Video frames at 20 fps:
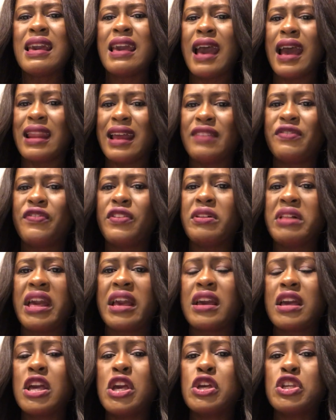And I feel like
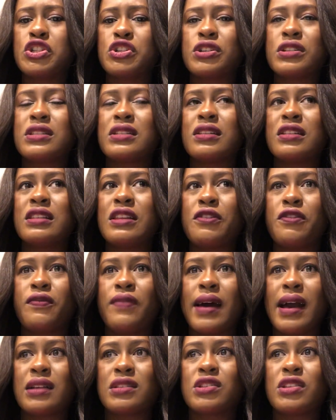just the
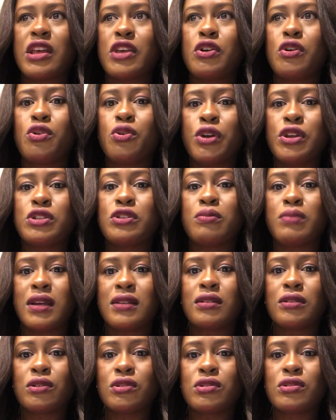fact that you're going to
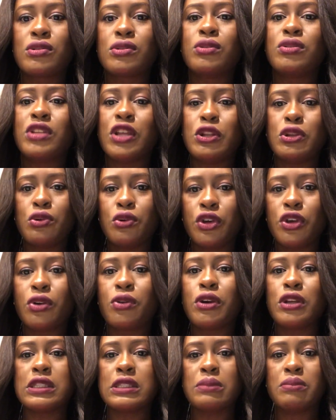medical school, they know you're
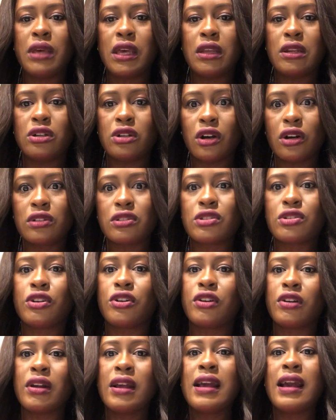going to be a
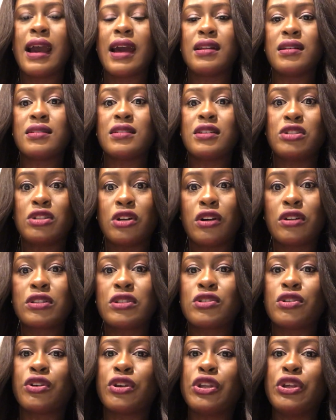doctor, and
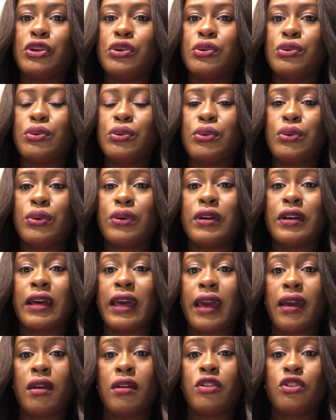doctor you
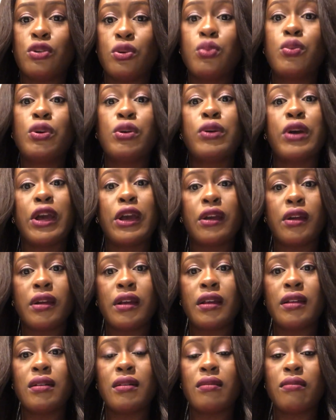you will
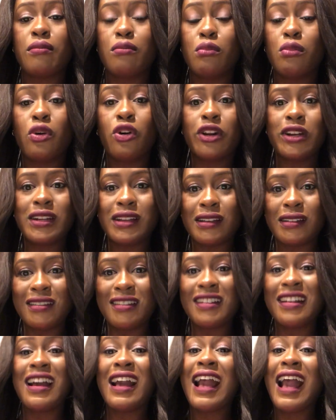earn more
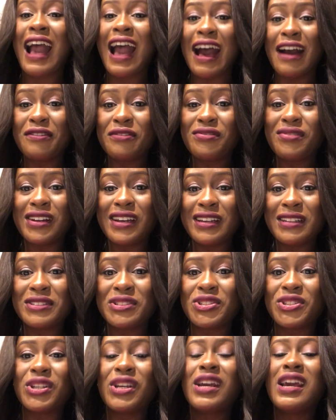than
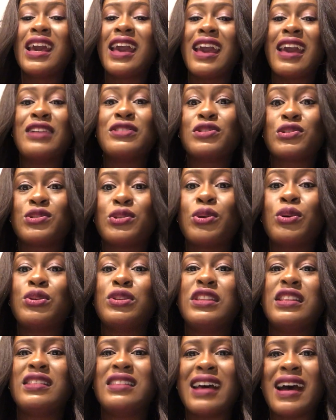average, and
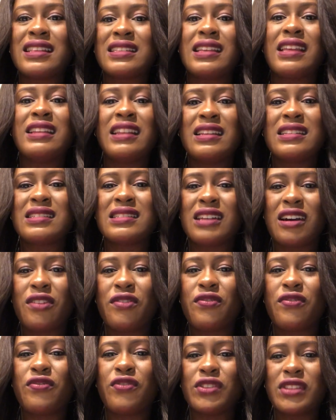so that in
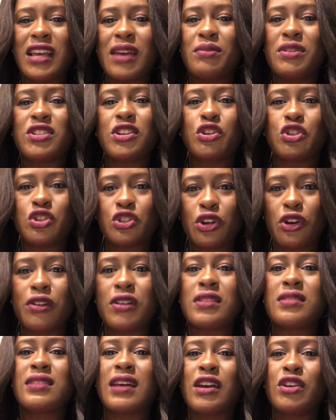itself for them is
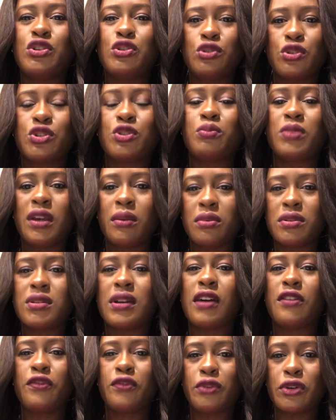assurance that you should be able
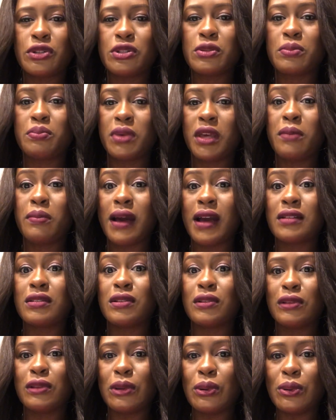to afford to pay back
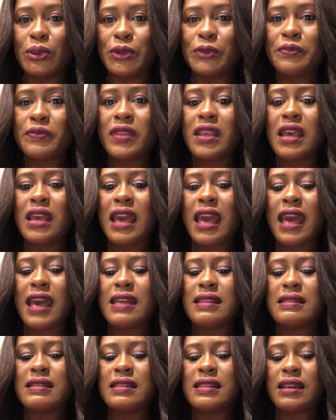the loan.
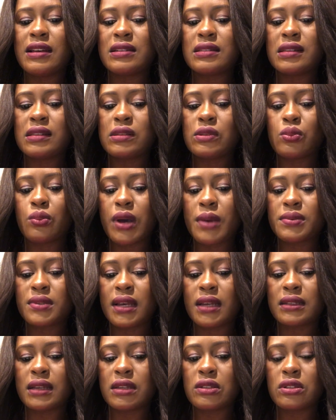And there's this
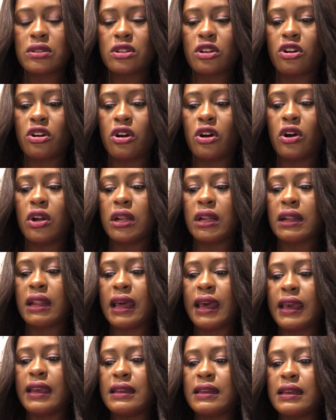website I saw
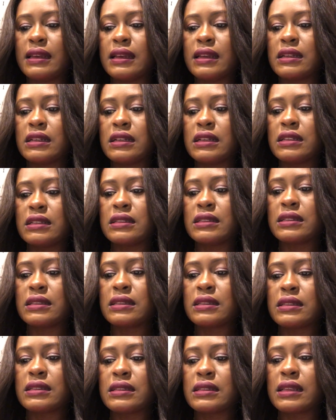online, it
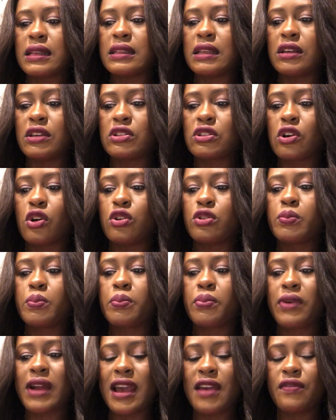is I think it's called
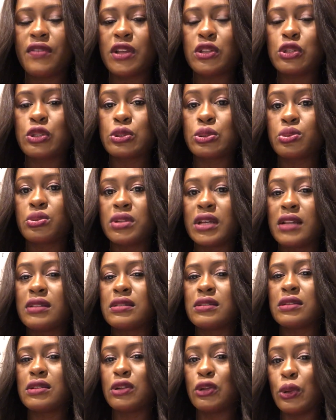private
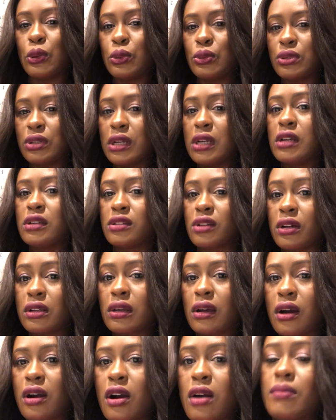students loan
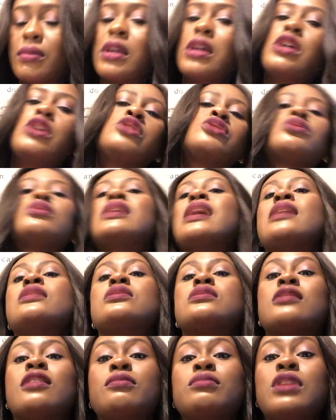dot com. So
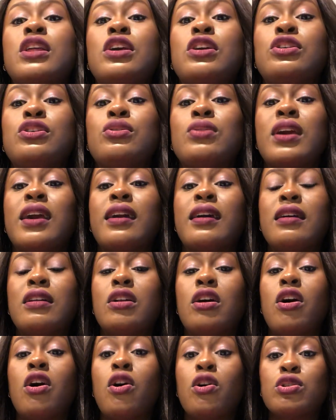that's something you
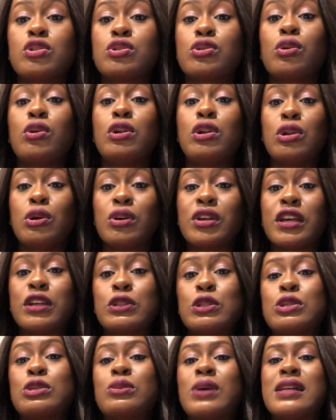can also look
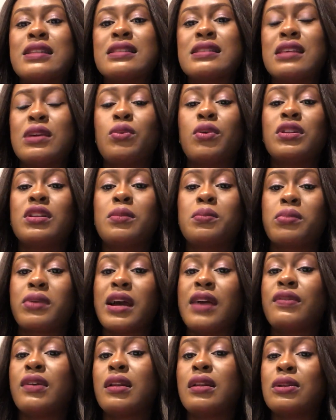into and see what the
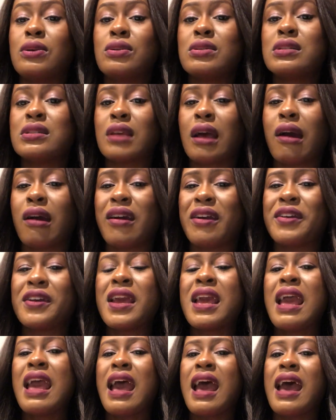private loans are.
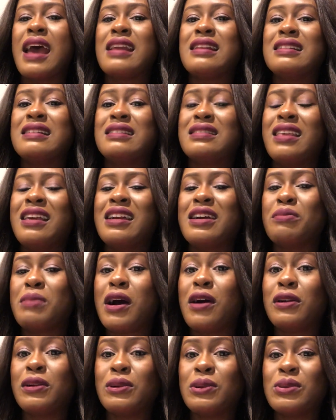And the thing
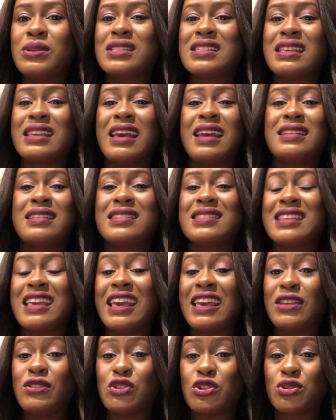about loans, again, is
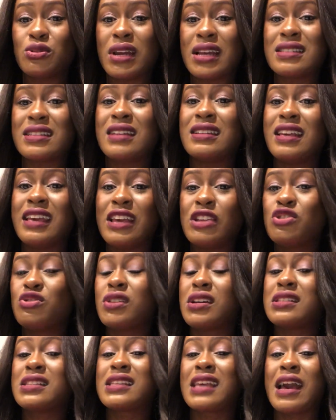interest, and the
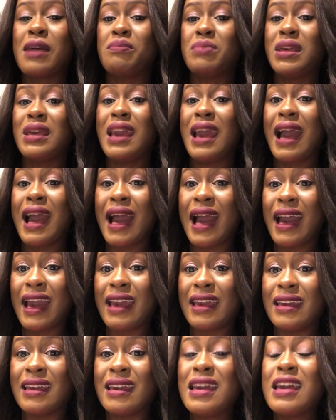interest can be
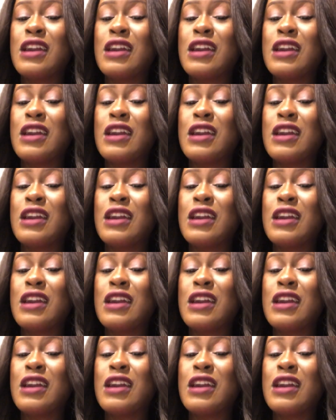high.